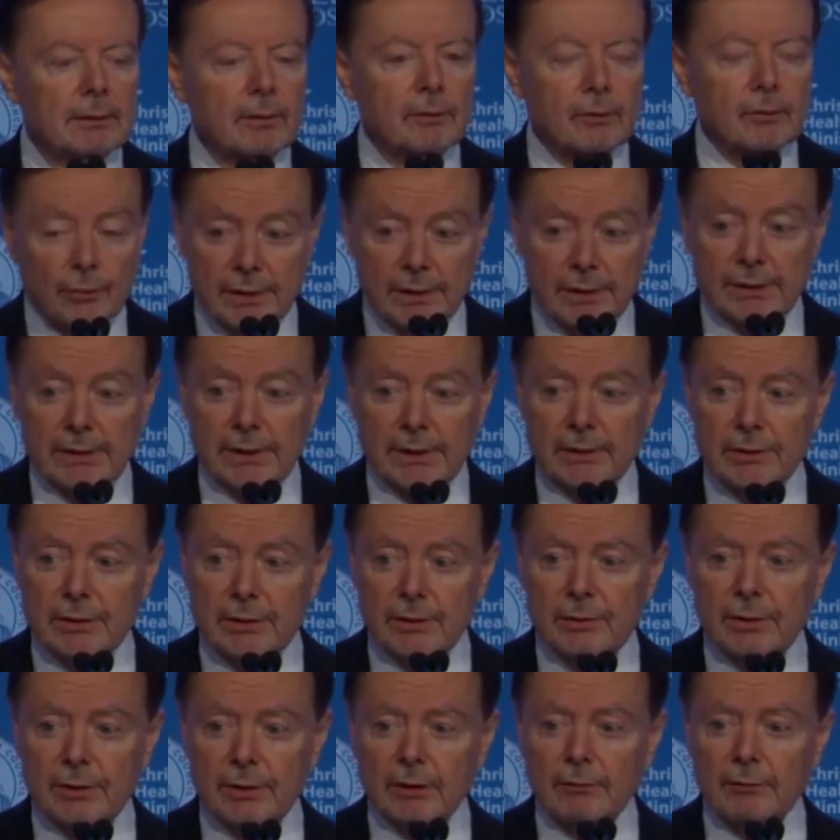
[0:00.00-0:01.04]
36
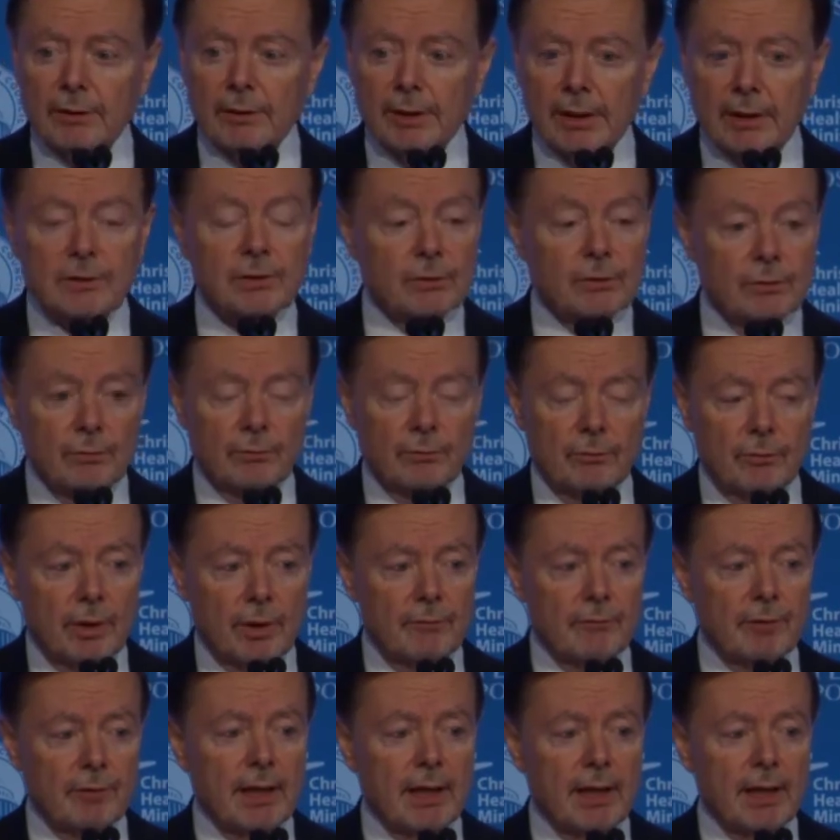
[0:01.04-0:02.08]
years ago? Yes. Do
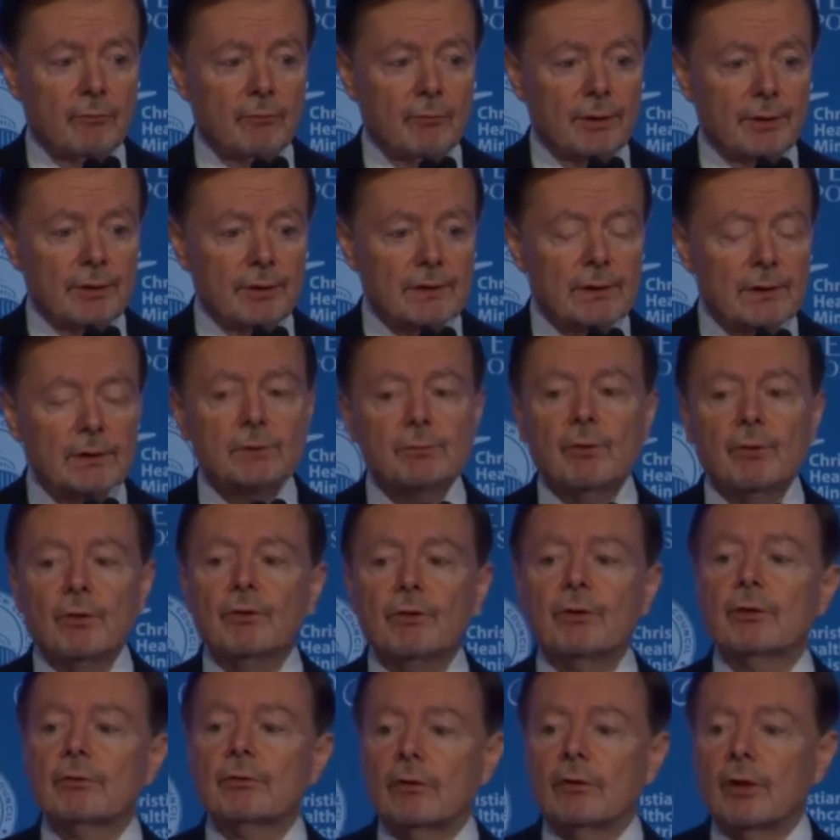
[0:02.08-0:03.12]
you have any eyewitnesses? Well,
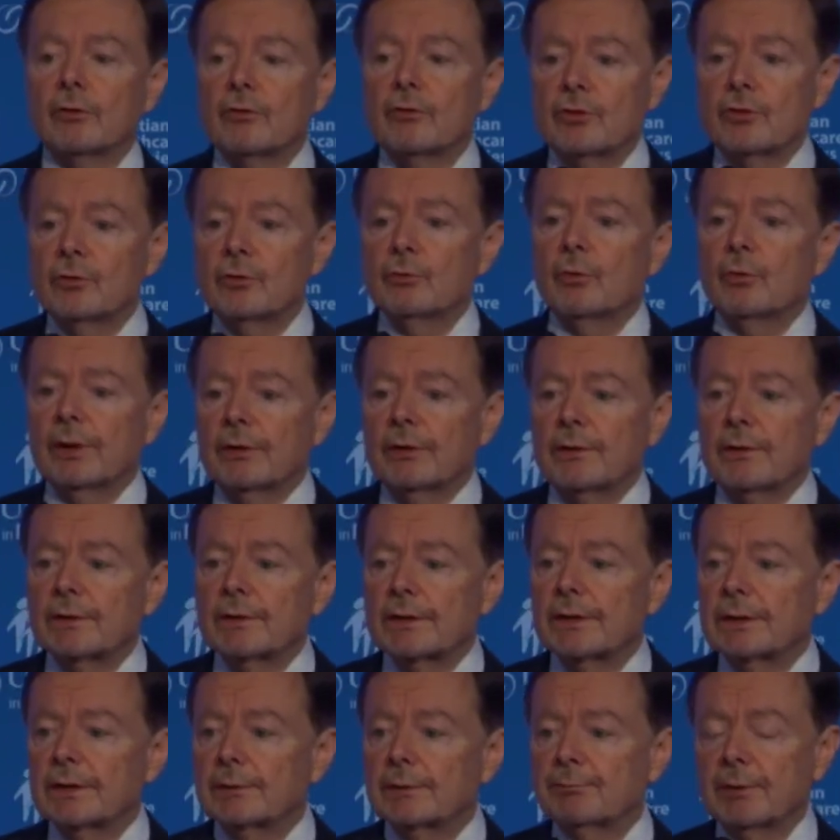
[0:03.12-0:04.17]
there are 2
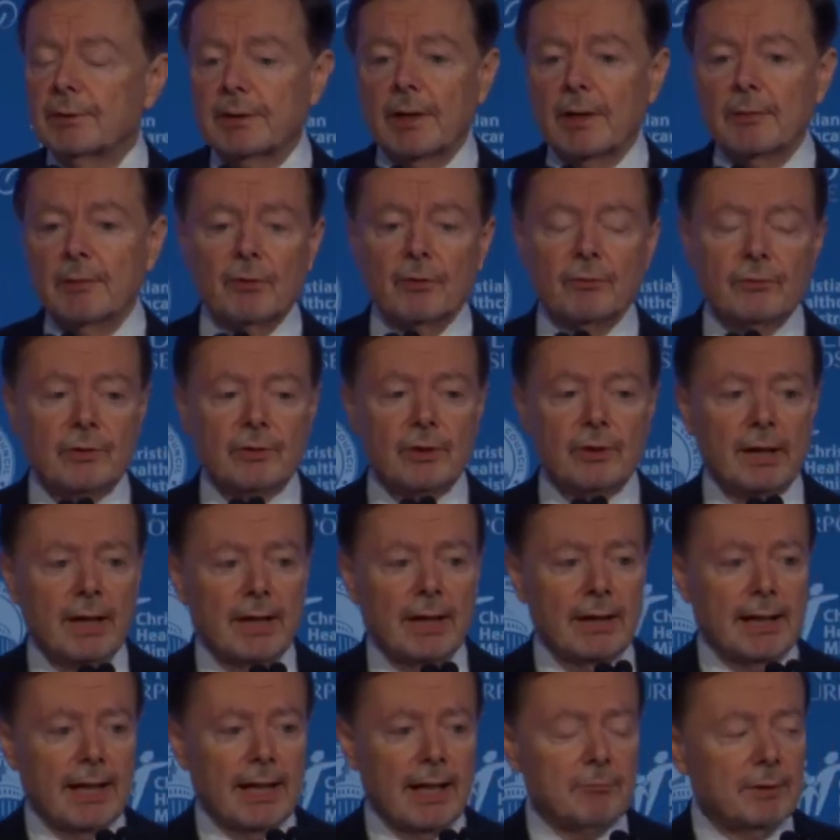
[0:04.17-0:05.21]
witnesses, but they both
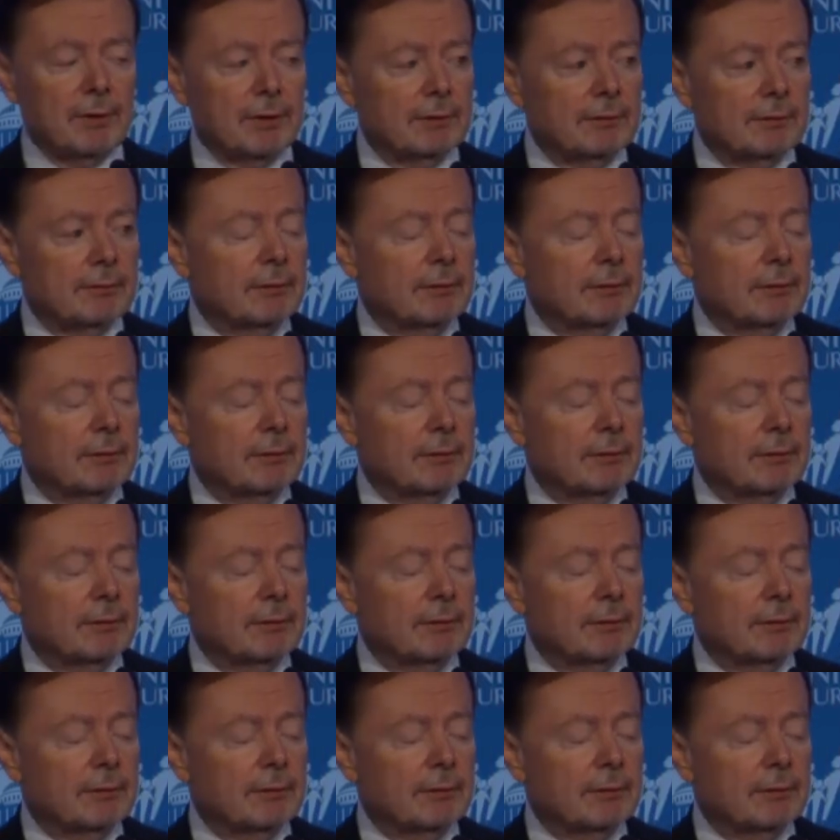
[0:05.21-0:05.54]
deny it happened.